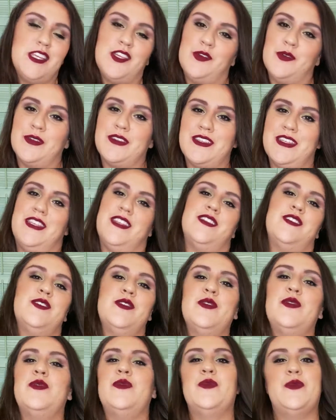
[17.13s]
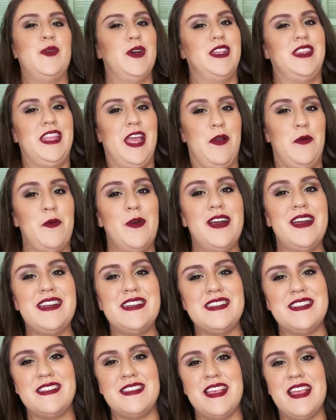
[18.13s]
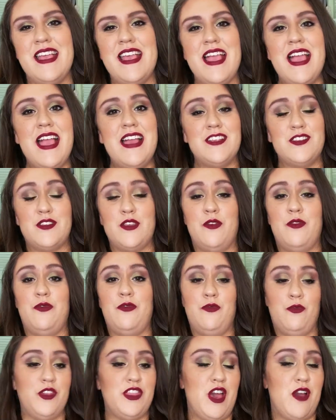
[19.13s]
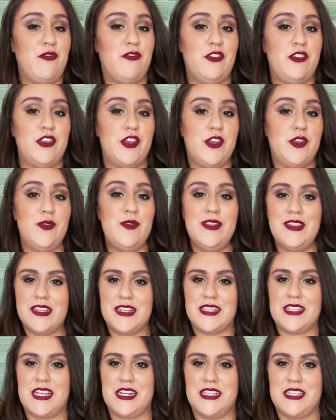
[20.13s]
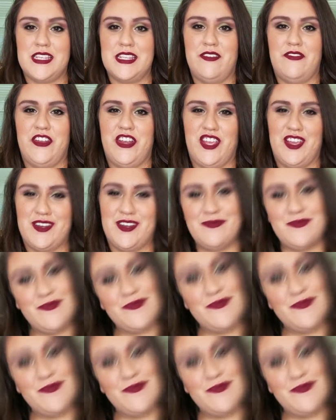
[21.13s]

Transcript: You'll see soon what that was. So without further ado, let's get into the video.